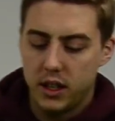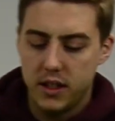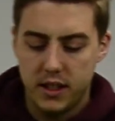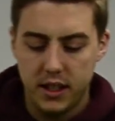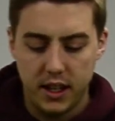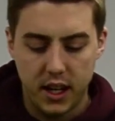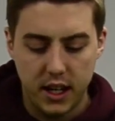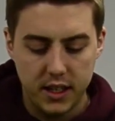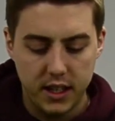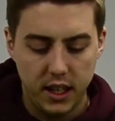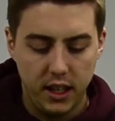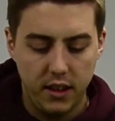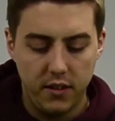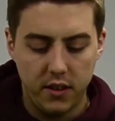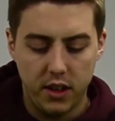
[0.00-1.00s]
can see a nice
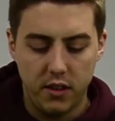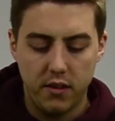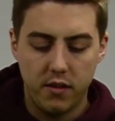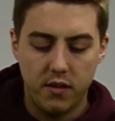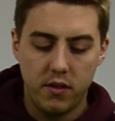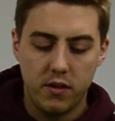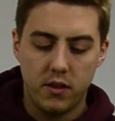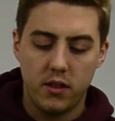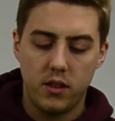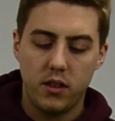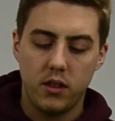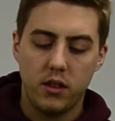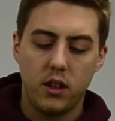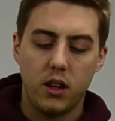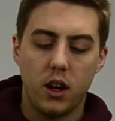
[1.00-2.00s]
even
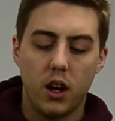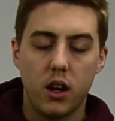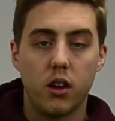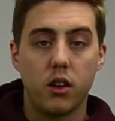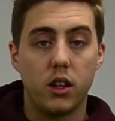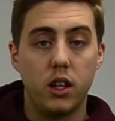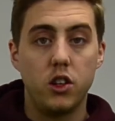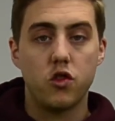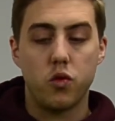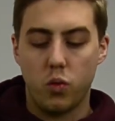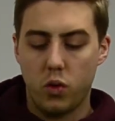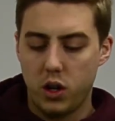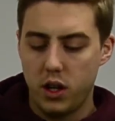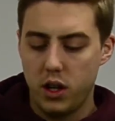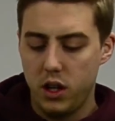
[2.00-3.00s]
cut on each
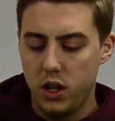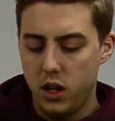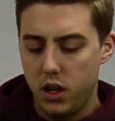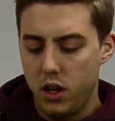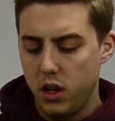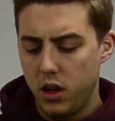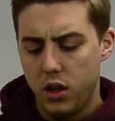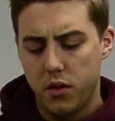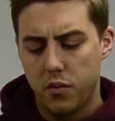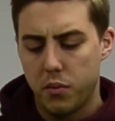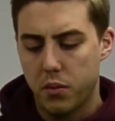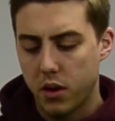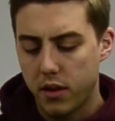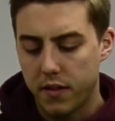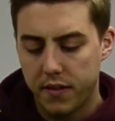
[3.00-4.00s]
one.
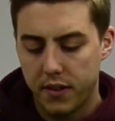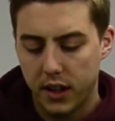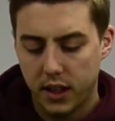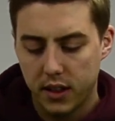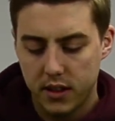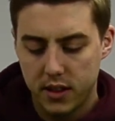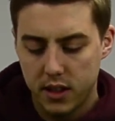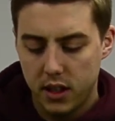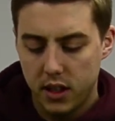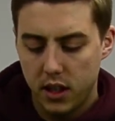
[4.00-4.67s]
Perfect.